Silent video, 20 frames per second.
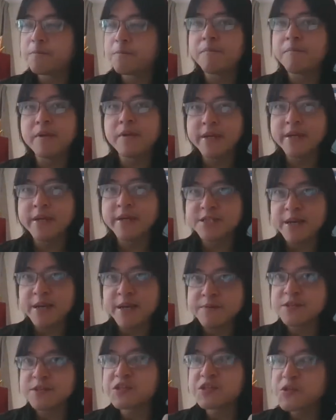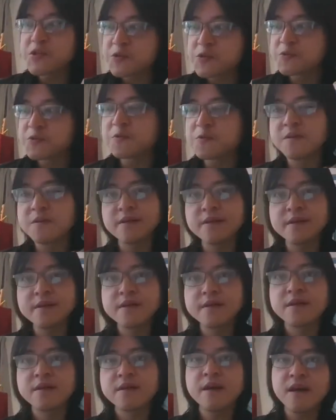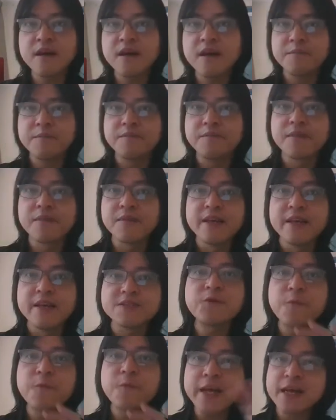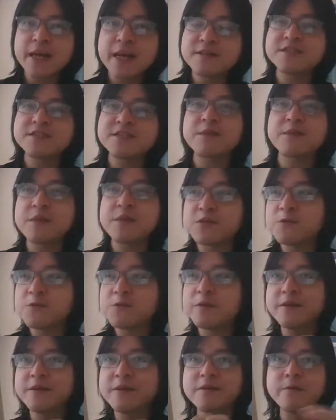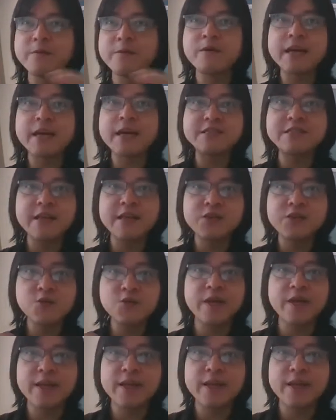In chapter 2, so wait until chapter 2. We will actually do and